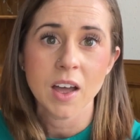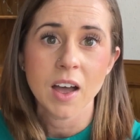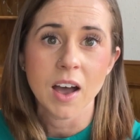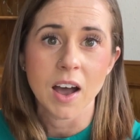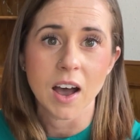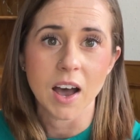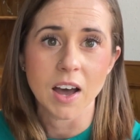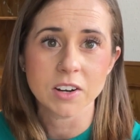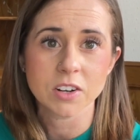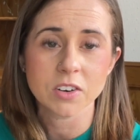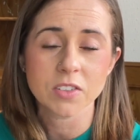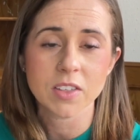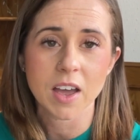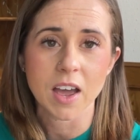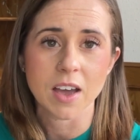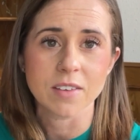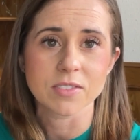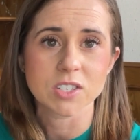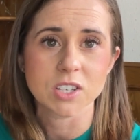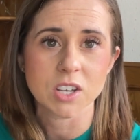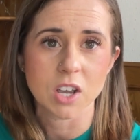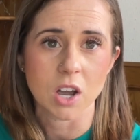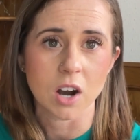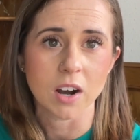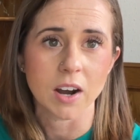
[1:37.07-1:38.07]
Under the
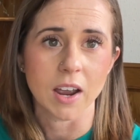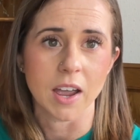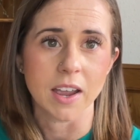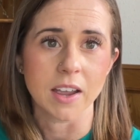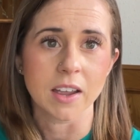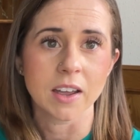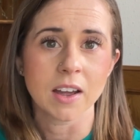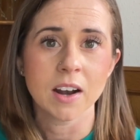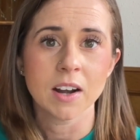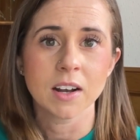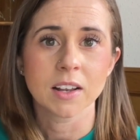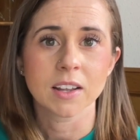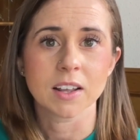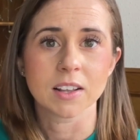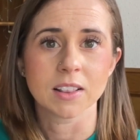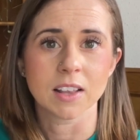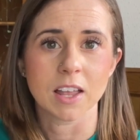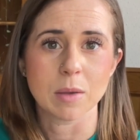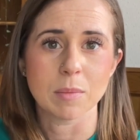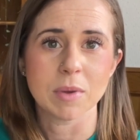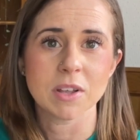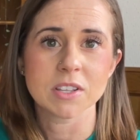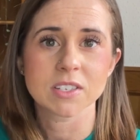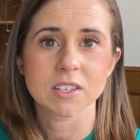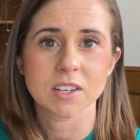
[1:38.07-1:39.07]
FCRA,
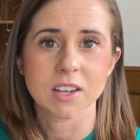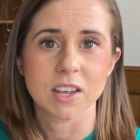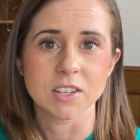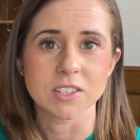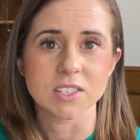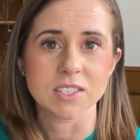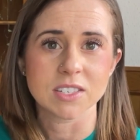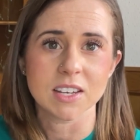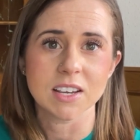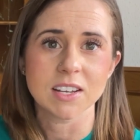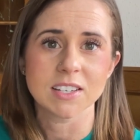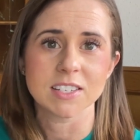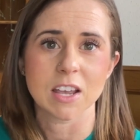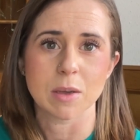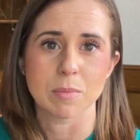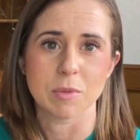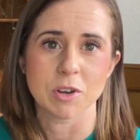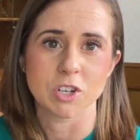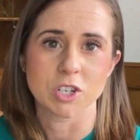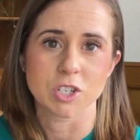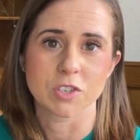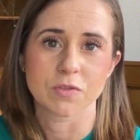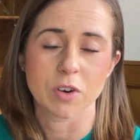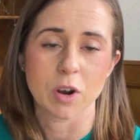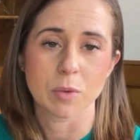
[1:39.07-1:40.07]
claimants can seek
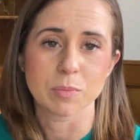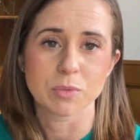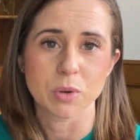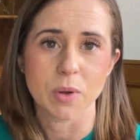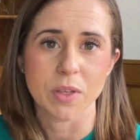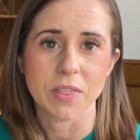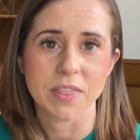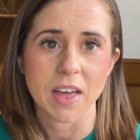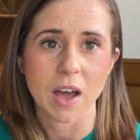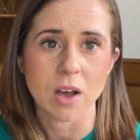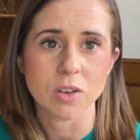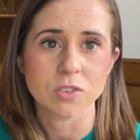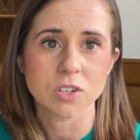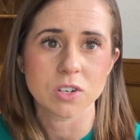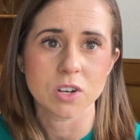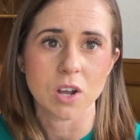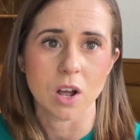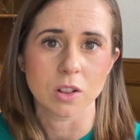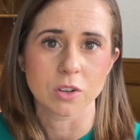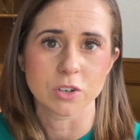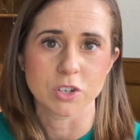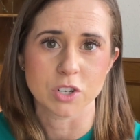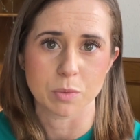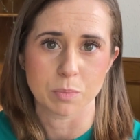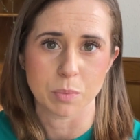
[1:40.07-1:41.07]
damages for up to
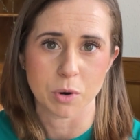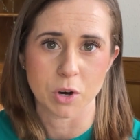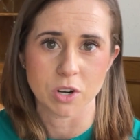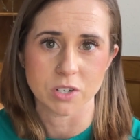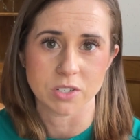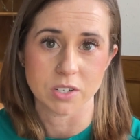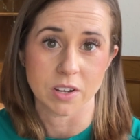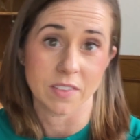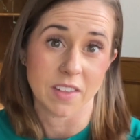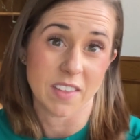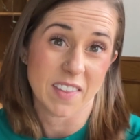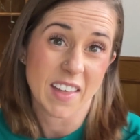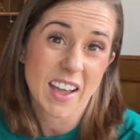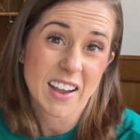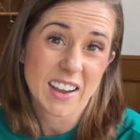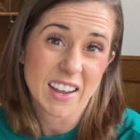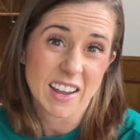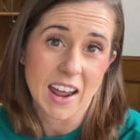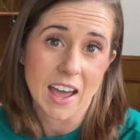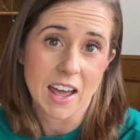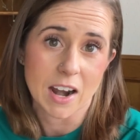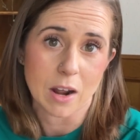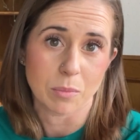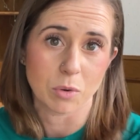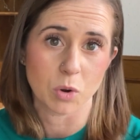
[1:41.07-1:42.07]
$1,000 a person, and that can
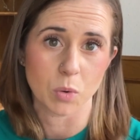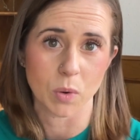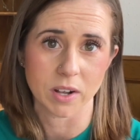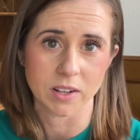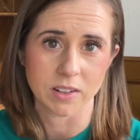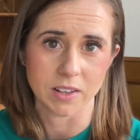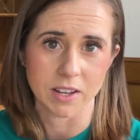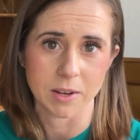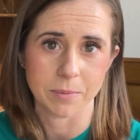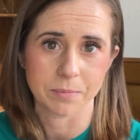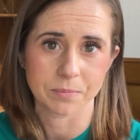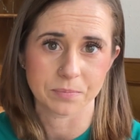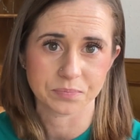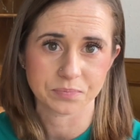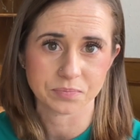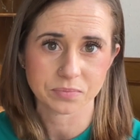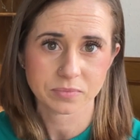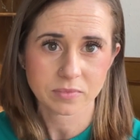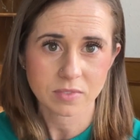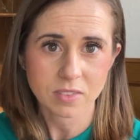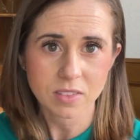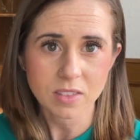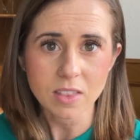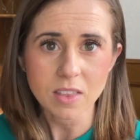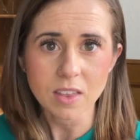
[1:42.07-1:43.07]
add up quickly.
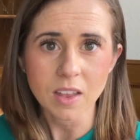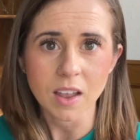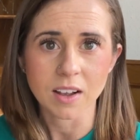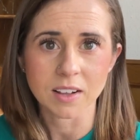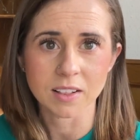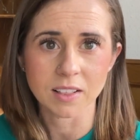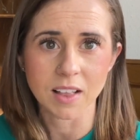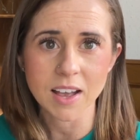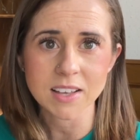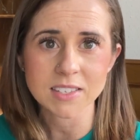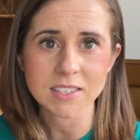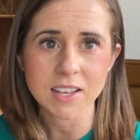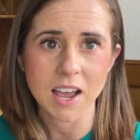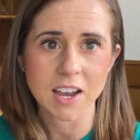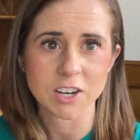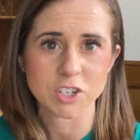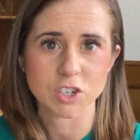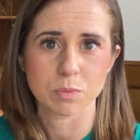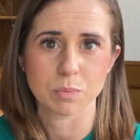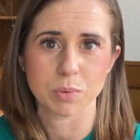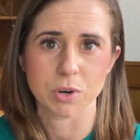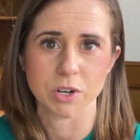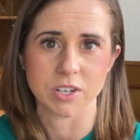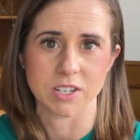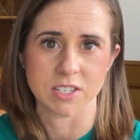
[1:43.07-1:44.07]
Class action
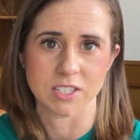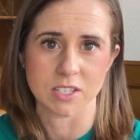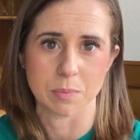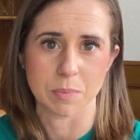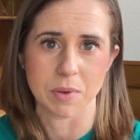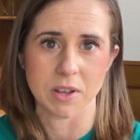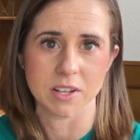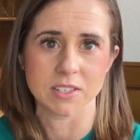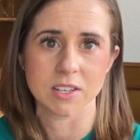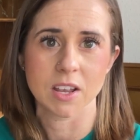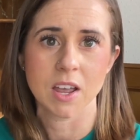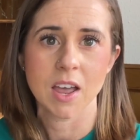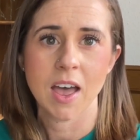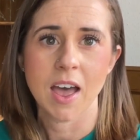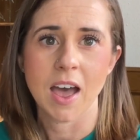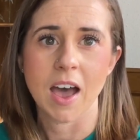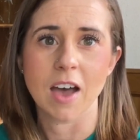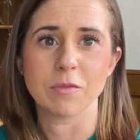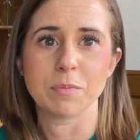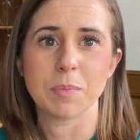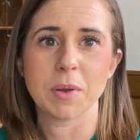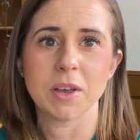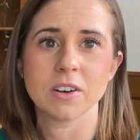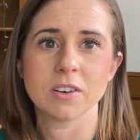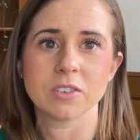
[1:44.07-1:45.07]
participants have
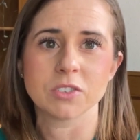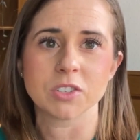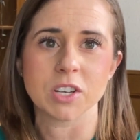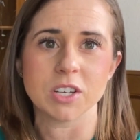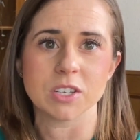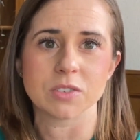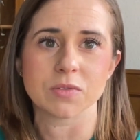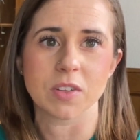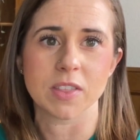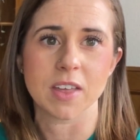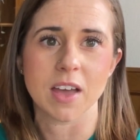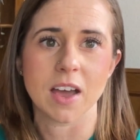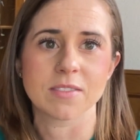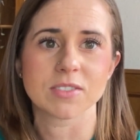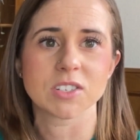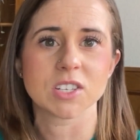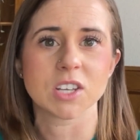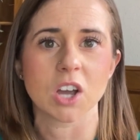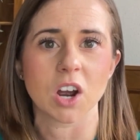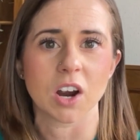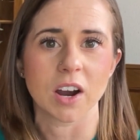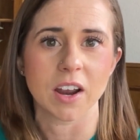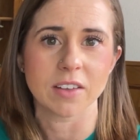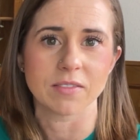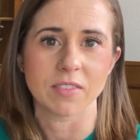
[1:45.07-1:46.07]
penalties for the
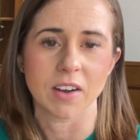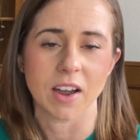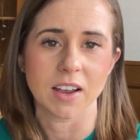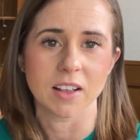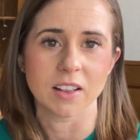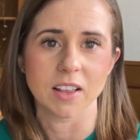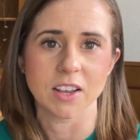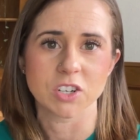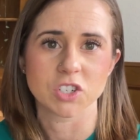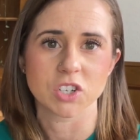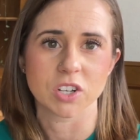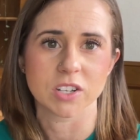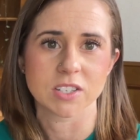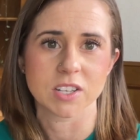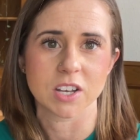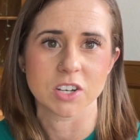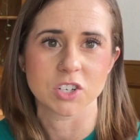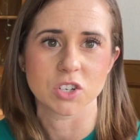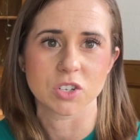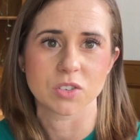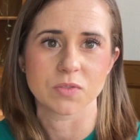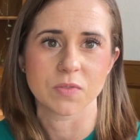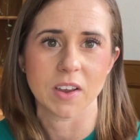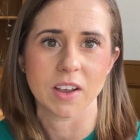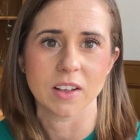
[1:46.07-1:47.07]
FCRA violations, such
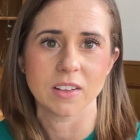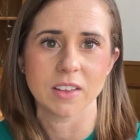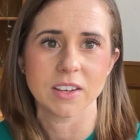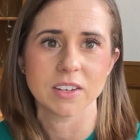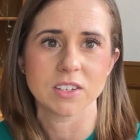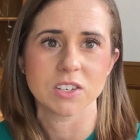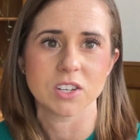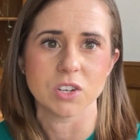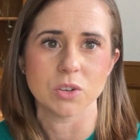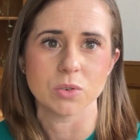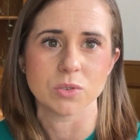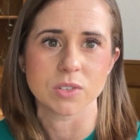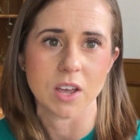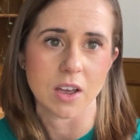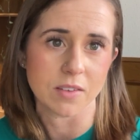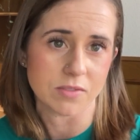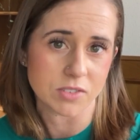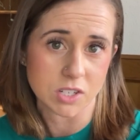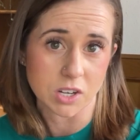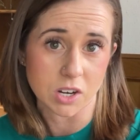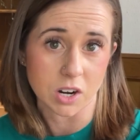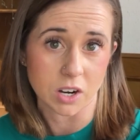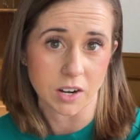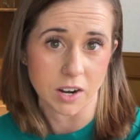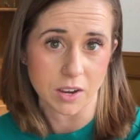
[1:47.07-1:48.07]
as failing to use
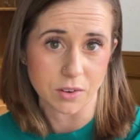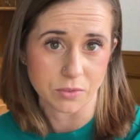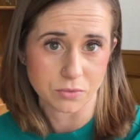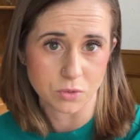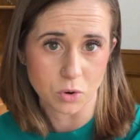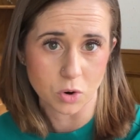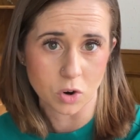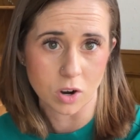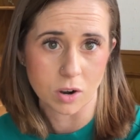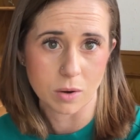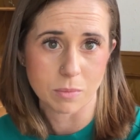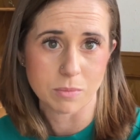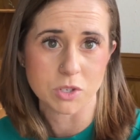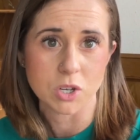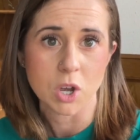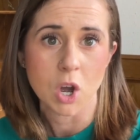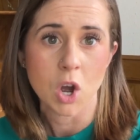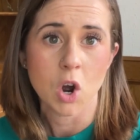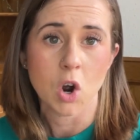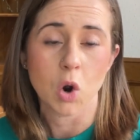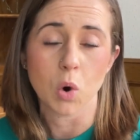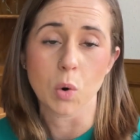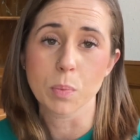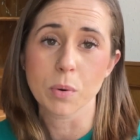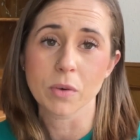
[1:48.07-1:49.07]
FCRA forms
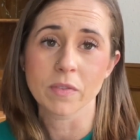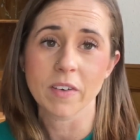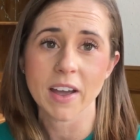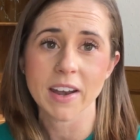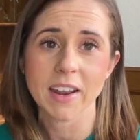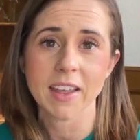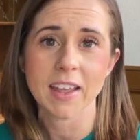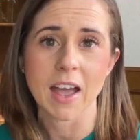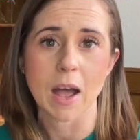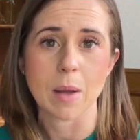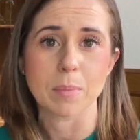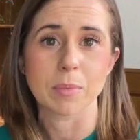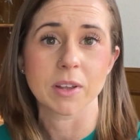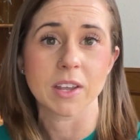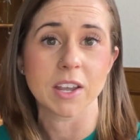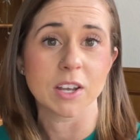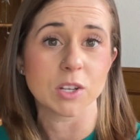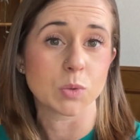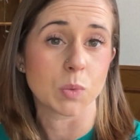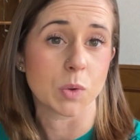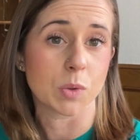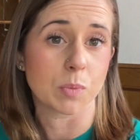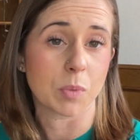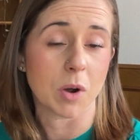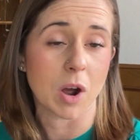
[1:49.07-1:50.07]
or providing applicants
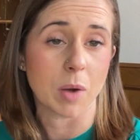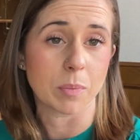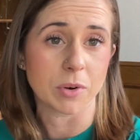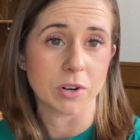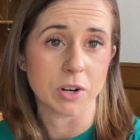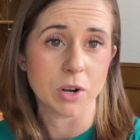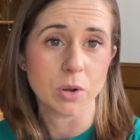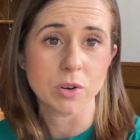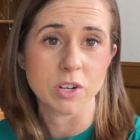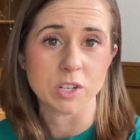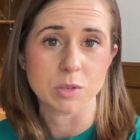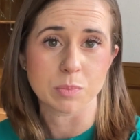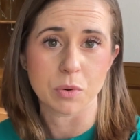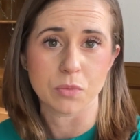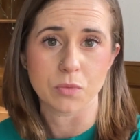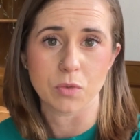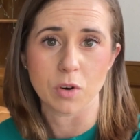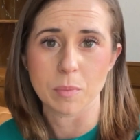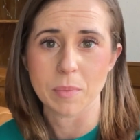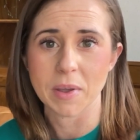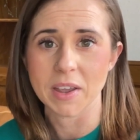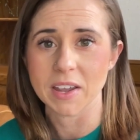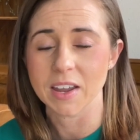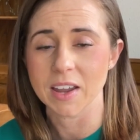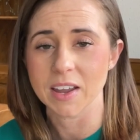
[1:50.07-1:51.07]
with proper notice before
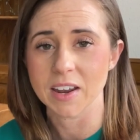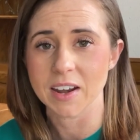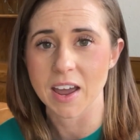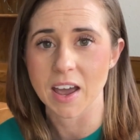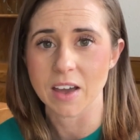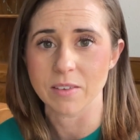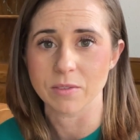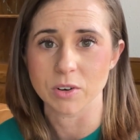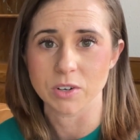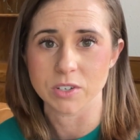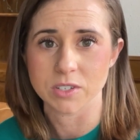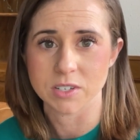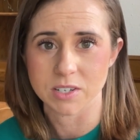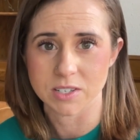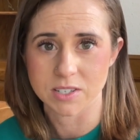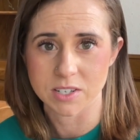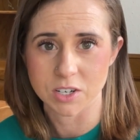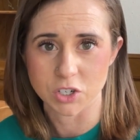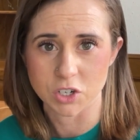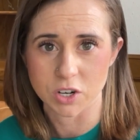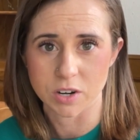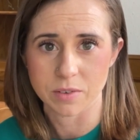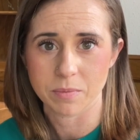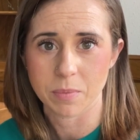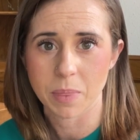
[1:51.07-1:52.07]
making an adverse
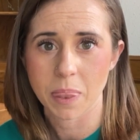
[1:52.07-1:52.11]
decision.